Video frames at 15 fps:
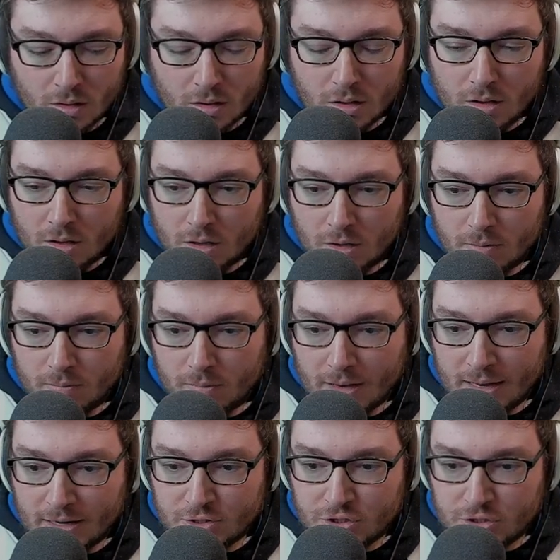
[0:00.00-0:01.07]

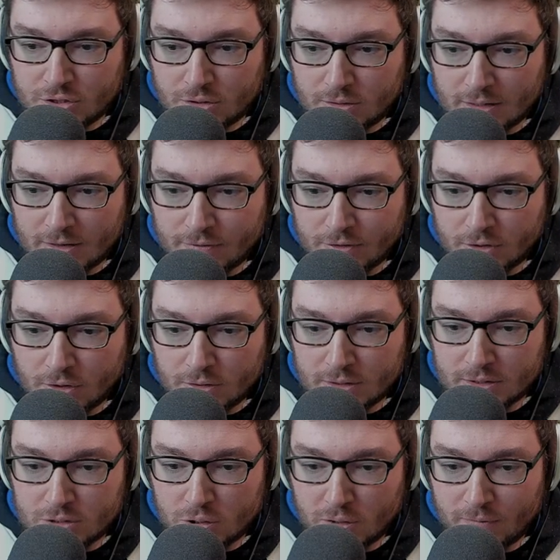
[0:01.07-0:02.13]
And you don't have to go
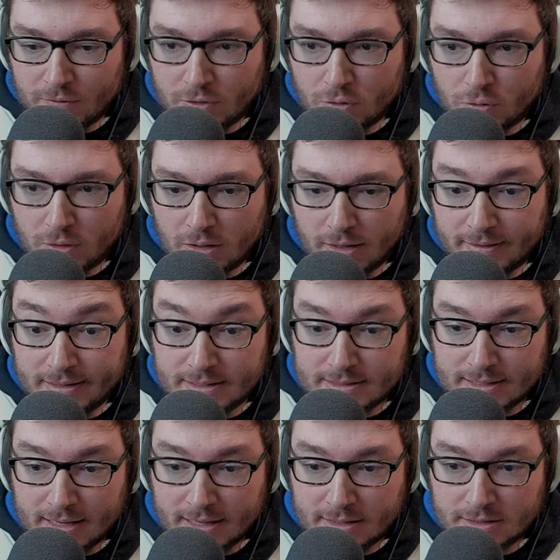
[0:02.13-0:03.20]
into your inventory like this
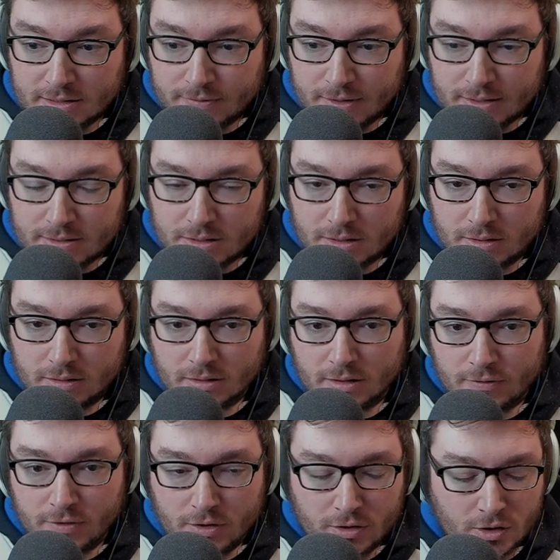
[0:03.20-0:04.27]
to activate it.
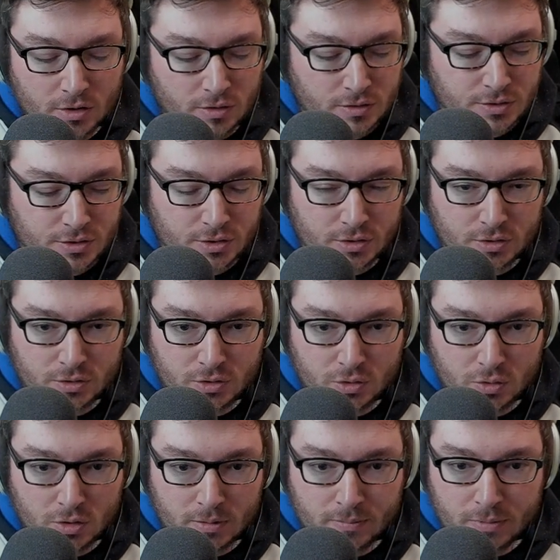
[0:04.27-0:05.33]
If you go to
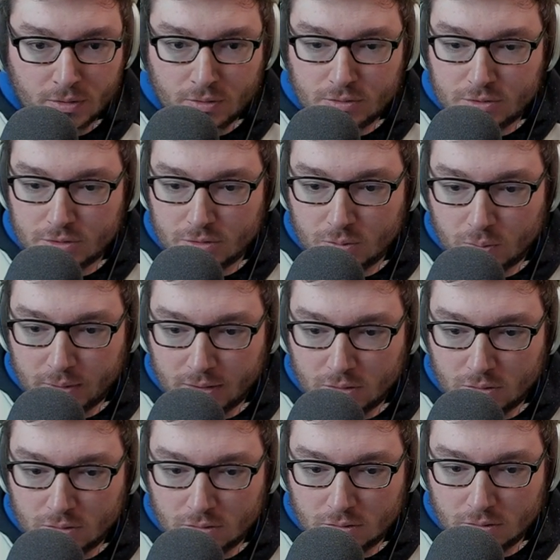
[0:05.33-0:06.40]
your emote
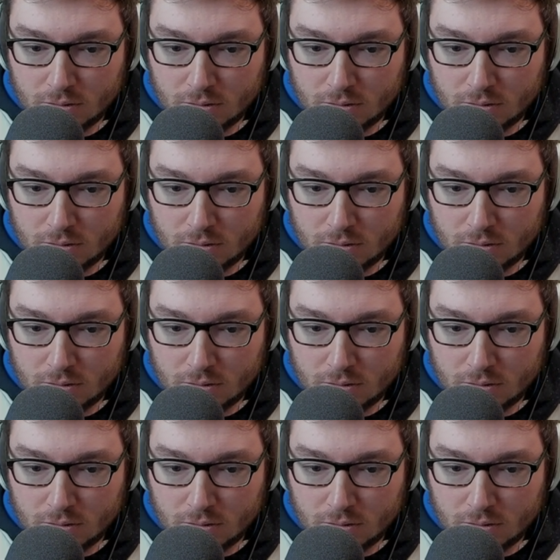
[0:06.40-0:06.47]
wheel,